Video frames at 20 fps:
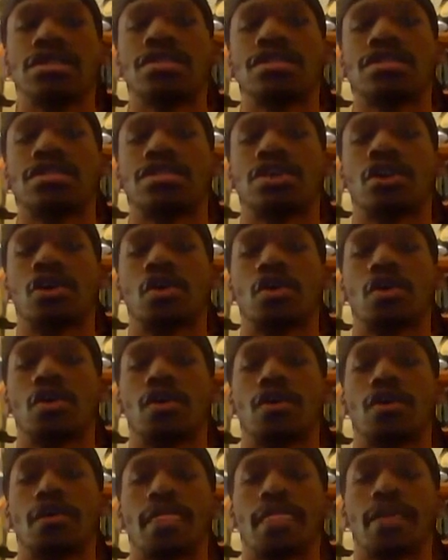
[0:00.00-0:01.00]
So
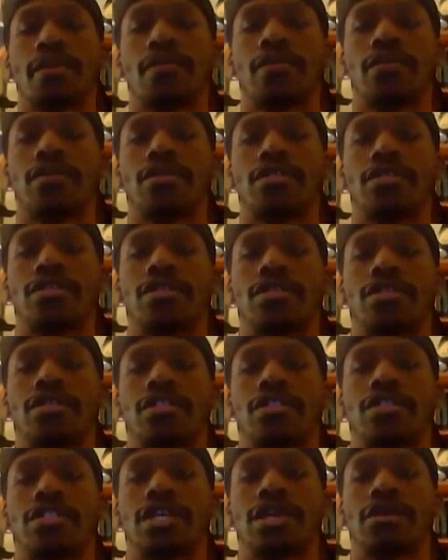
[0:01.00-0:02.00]

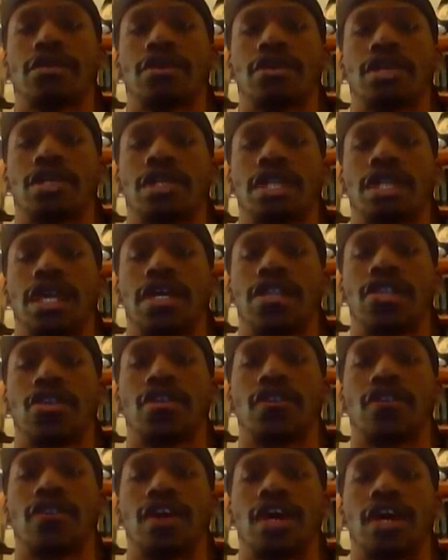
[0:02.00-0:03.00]
chapter
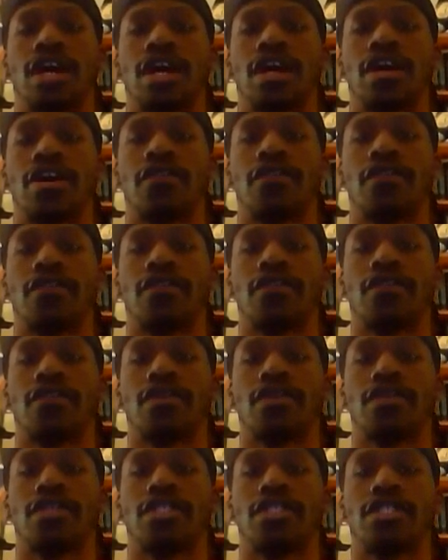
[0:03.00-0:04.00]
935,
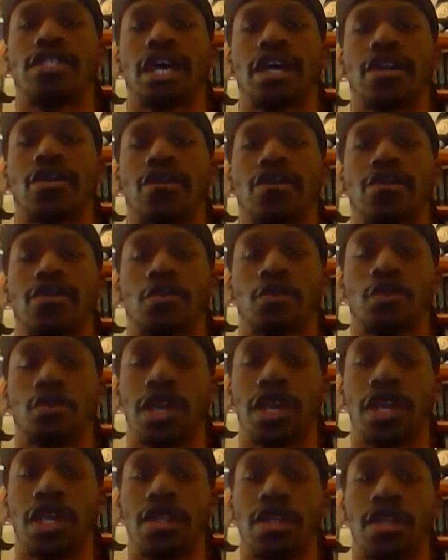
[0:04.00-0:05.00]
title is
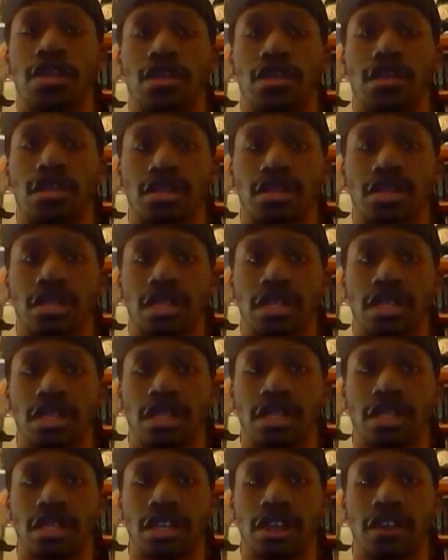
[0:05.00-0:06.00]
Queen.
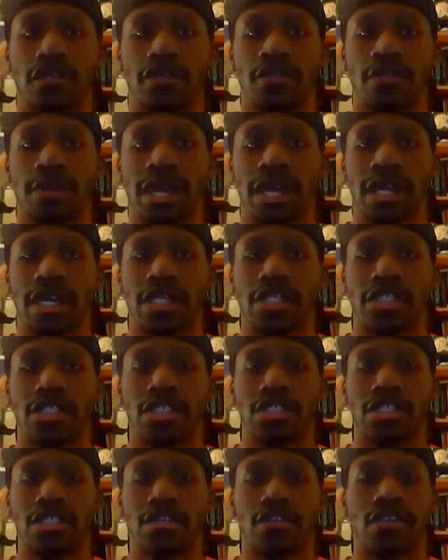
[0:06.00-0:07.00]
Cover
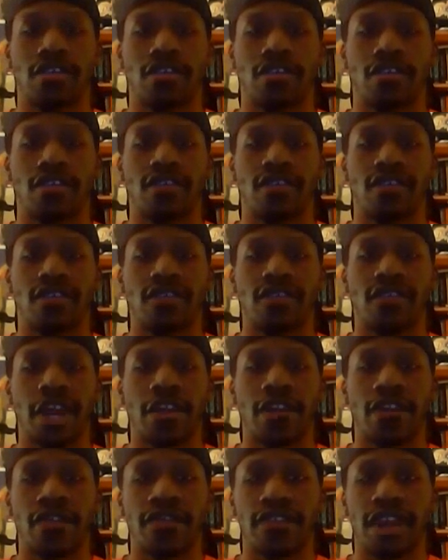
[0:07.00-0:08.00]
page,
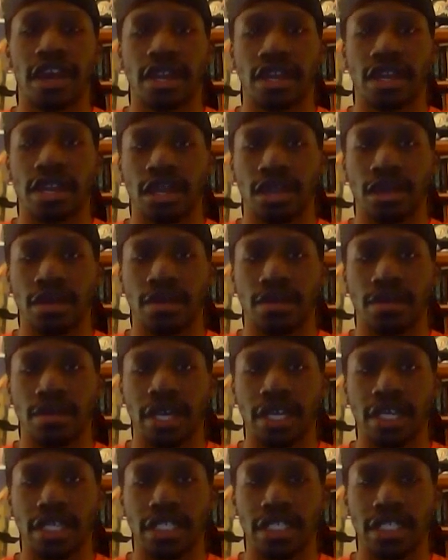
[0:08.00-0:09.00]
firefighting
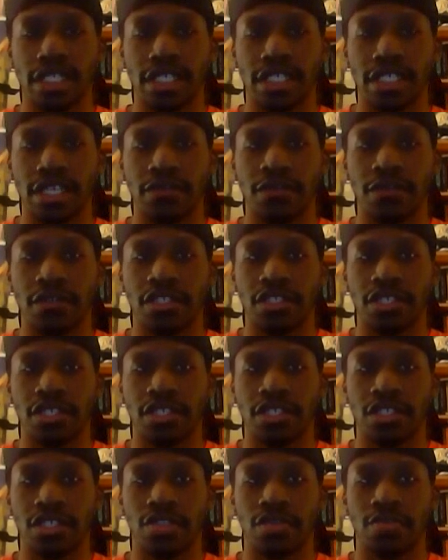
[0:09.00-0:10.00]
mice
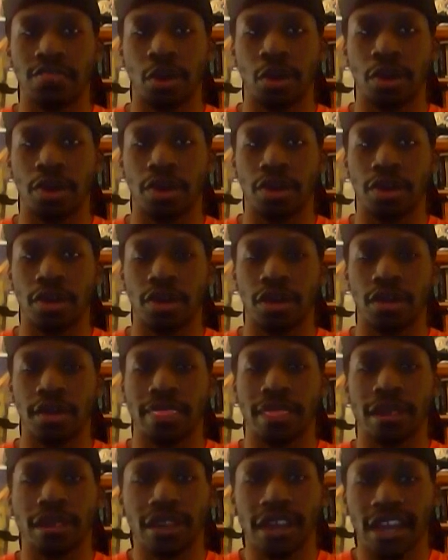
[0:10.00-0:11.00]
extinguishing smoker.
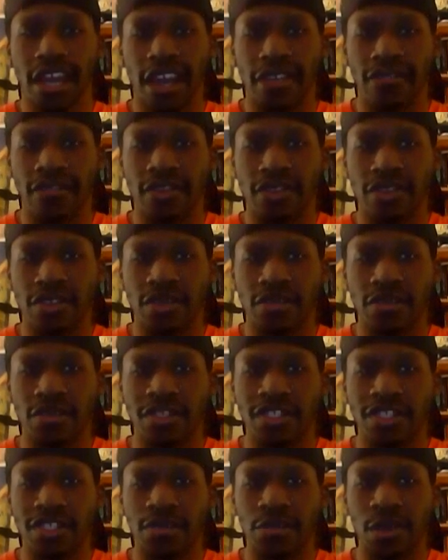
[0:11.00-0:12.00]
After
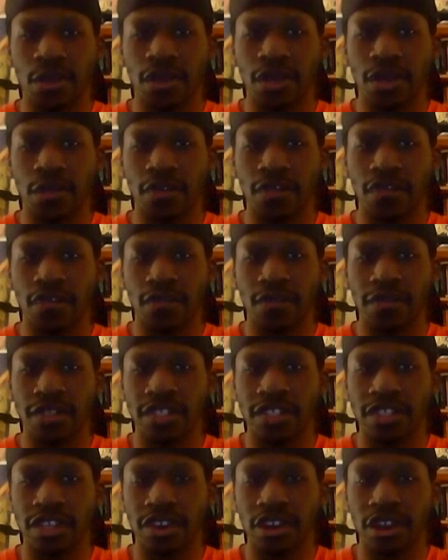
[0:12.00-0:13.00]
assuming the smoke coming from
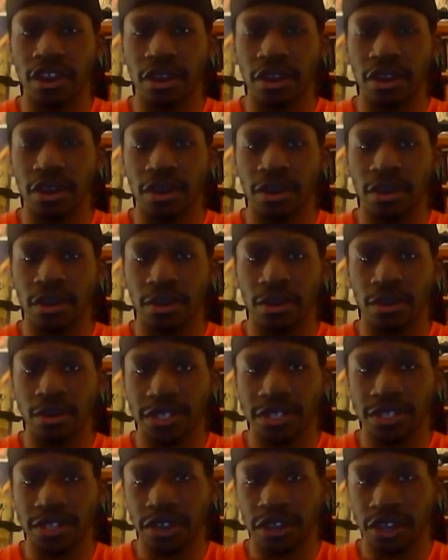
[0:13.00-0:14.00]
his cigar
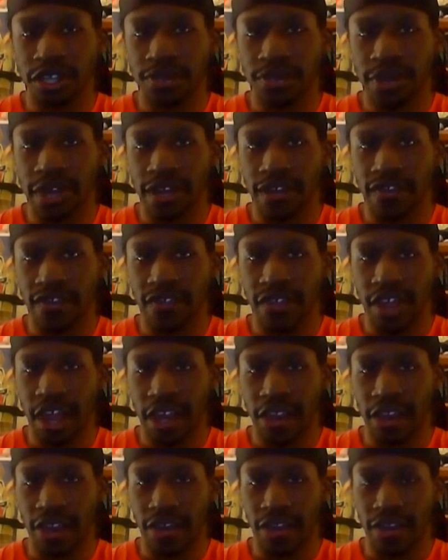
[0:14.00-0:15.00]
was caused by a
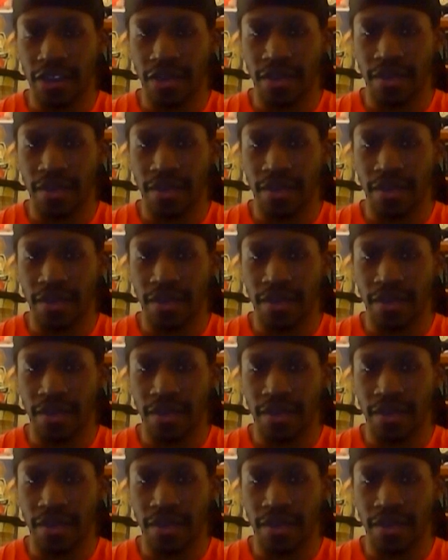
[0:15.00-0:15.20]
fire.